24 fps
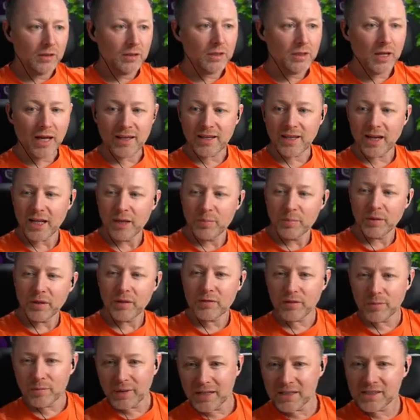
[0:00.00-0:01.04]
I can't believe
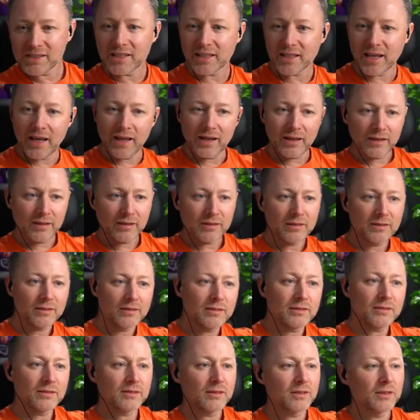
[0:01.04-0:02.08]
they managed to get
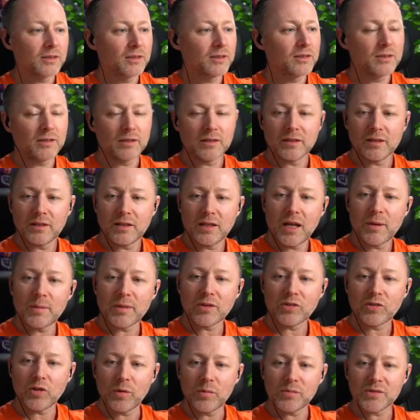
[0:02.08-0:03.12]
Emma
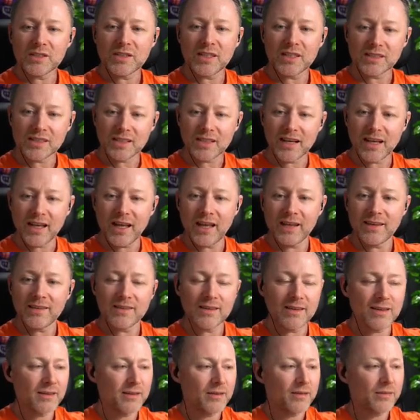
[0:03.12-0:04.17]
Thompson. That's great, isn't it?